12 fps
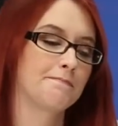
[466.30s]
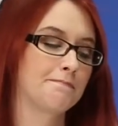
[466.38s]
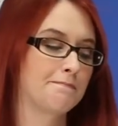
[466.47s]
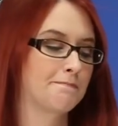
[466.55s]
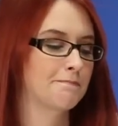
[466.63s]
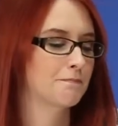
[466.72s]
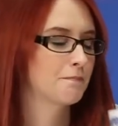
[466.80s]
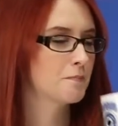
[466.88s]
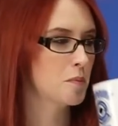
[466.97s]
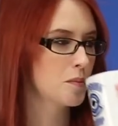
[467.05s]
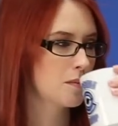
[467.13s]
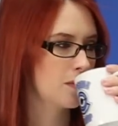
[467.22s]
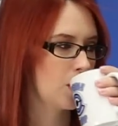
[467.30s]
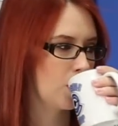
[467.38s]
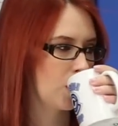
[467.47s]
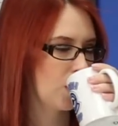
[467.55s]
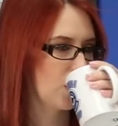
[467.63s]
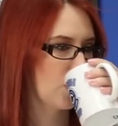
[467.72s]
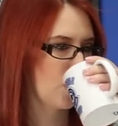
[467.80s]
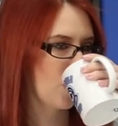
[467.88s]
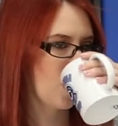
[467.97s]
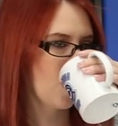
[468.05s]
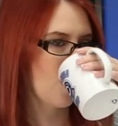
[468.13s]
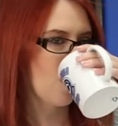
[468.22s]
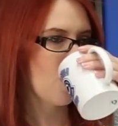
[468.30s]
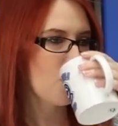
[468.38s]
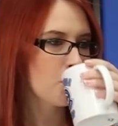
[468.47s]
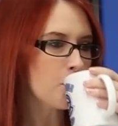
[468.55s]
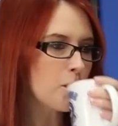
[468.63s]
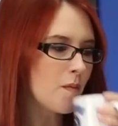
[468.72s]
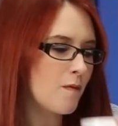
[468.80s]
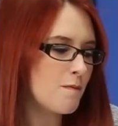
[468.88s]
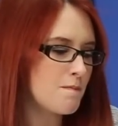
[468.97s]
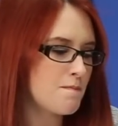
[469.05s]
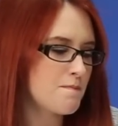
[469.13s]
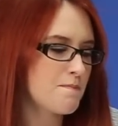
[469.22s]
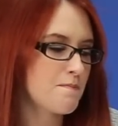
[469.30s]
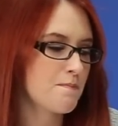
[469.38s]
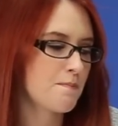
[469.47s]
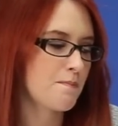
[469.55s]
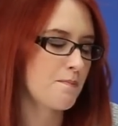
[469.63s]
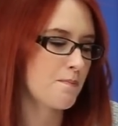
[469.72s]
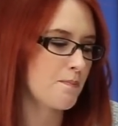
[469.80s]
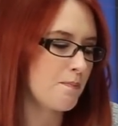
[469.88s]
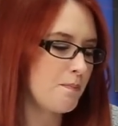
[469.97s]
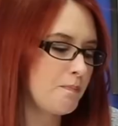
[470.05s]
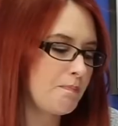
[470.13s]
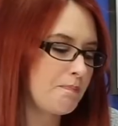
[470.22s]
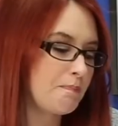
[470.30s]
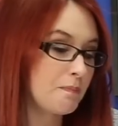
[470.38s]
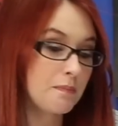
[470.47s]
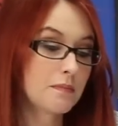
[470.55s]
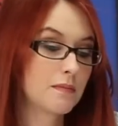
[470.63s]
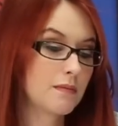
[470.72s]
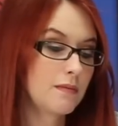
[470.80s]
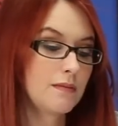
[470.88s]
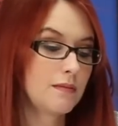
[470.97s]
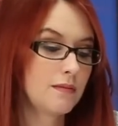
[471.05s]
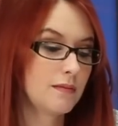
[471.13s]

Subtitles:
No words are spoken by the person on screen.